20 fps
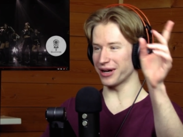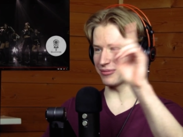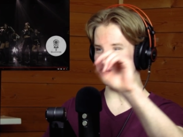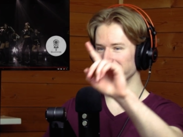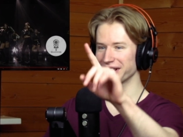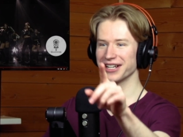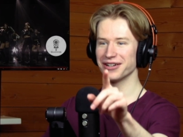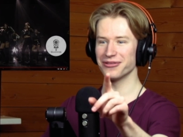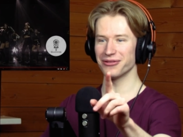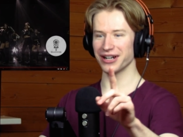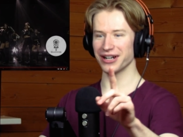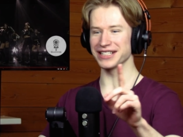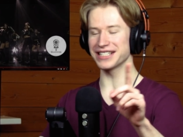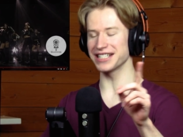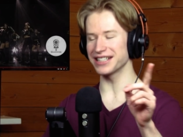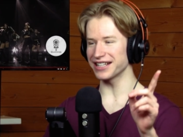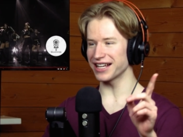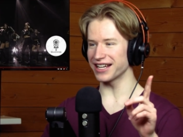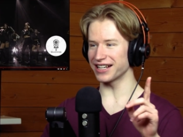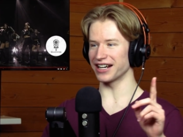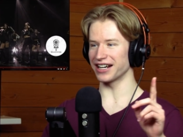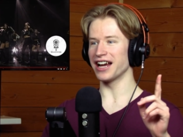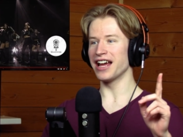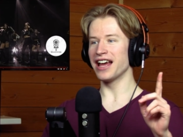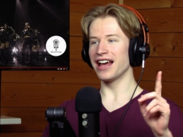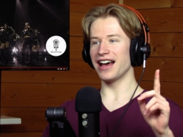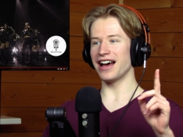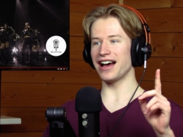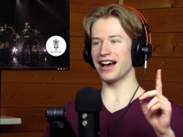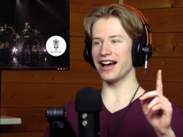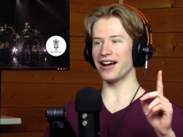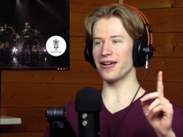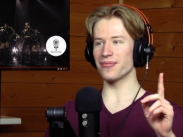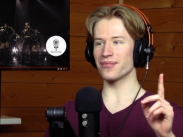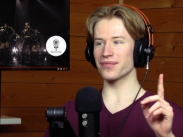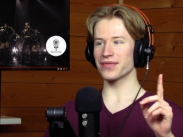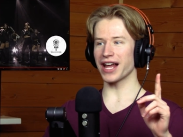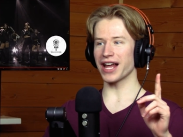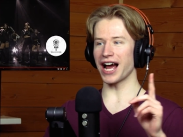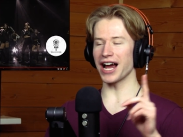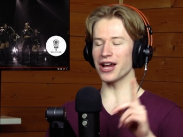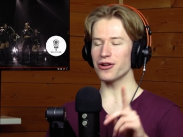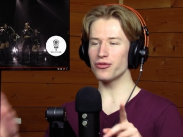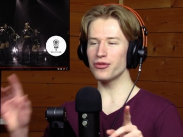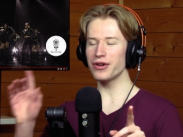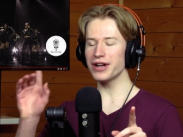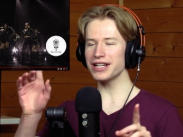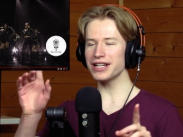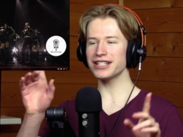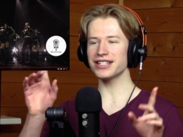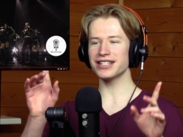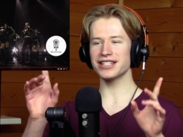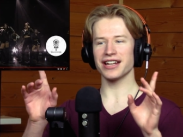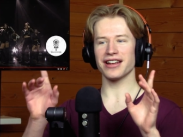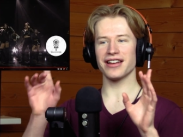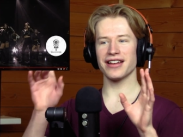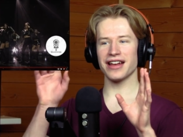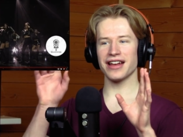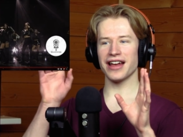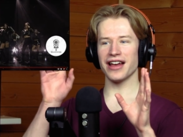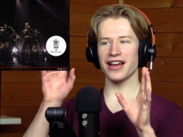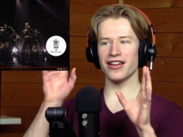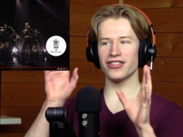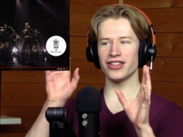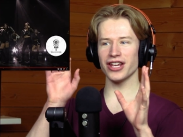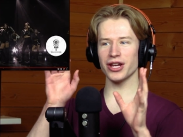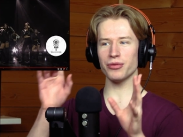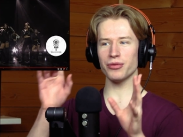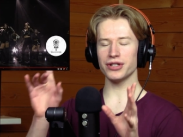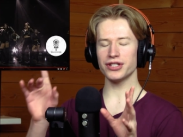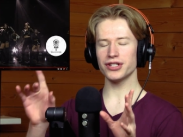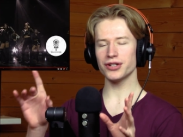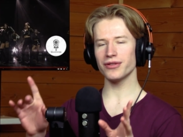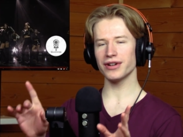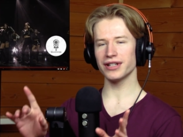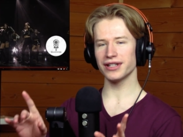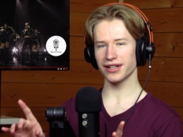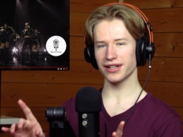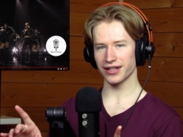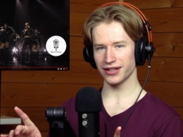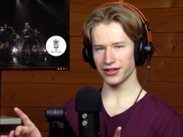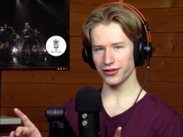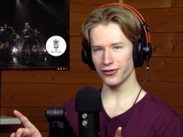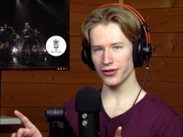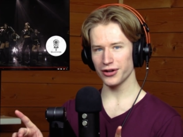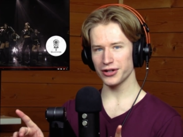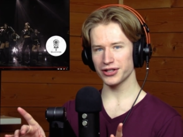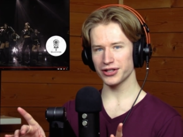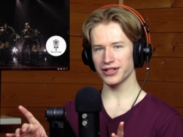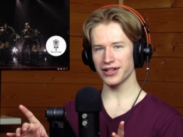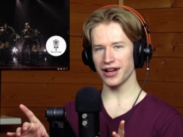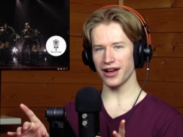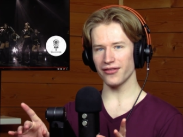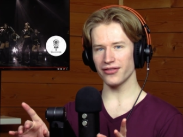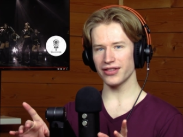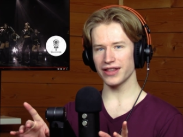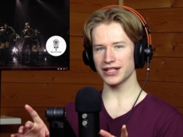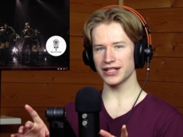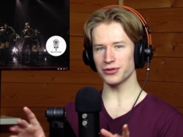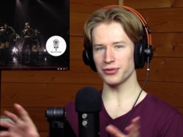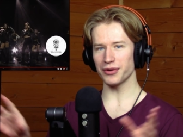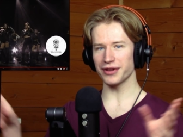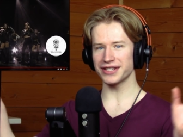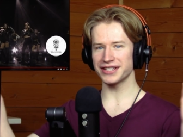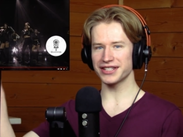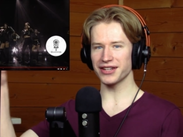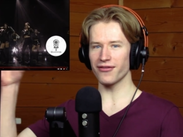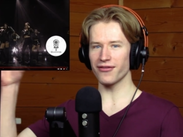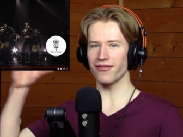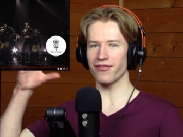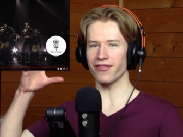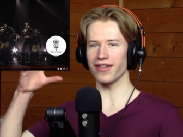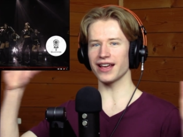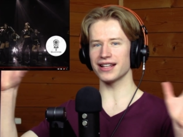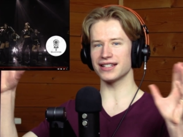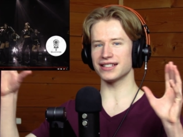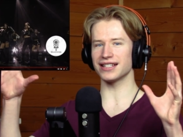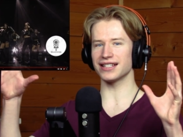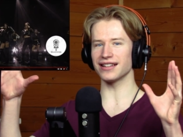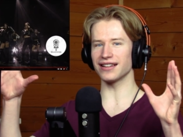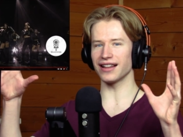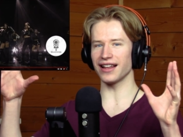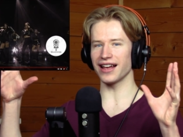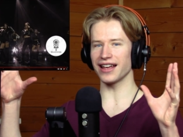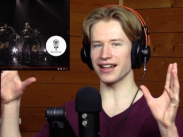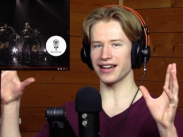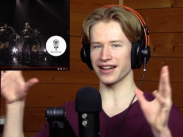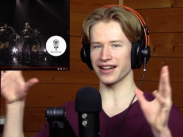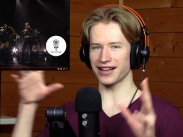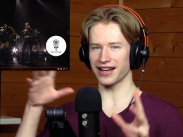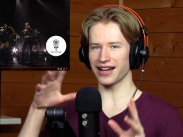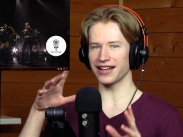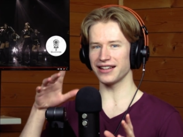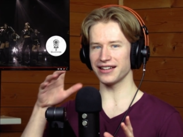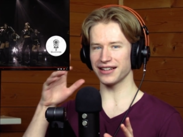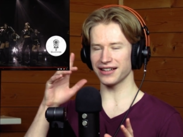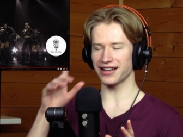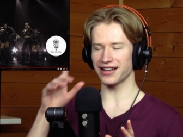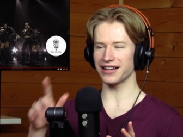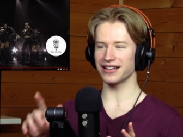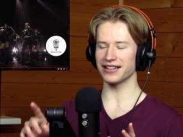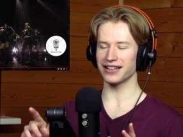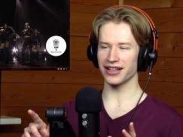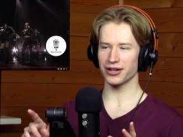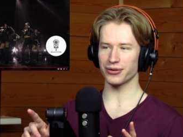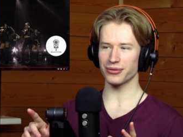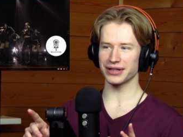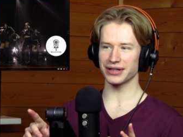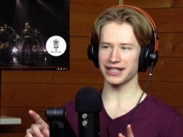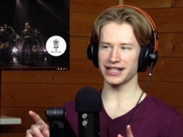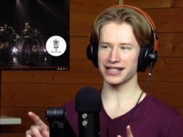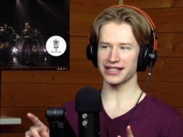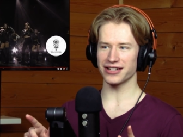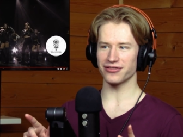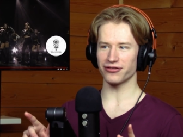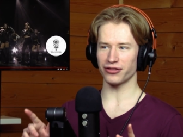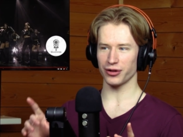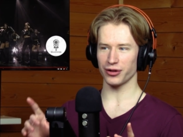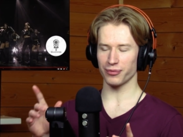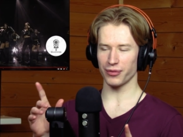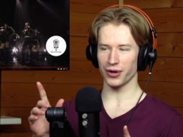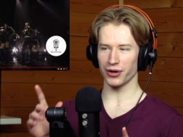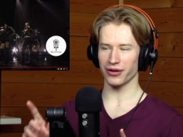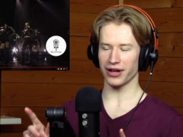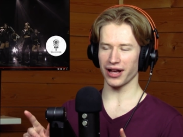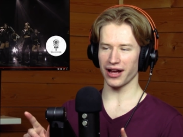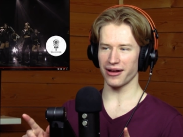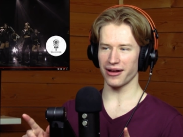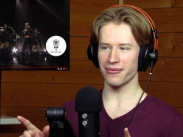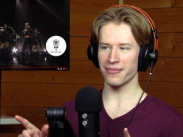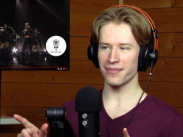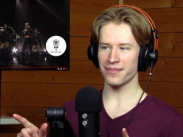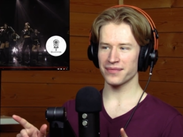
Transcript: I'm going to watch it later. Um I wish they would do another version of this with some fancy lighting, kind of, kind of like what they did for Boca.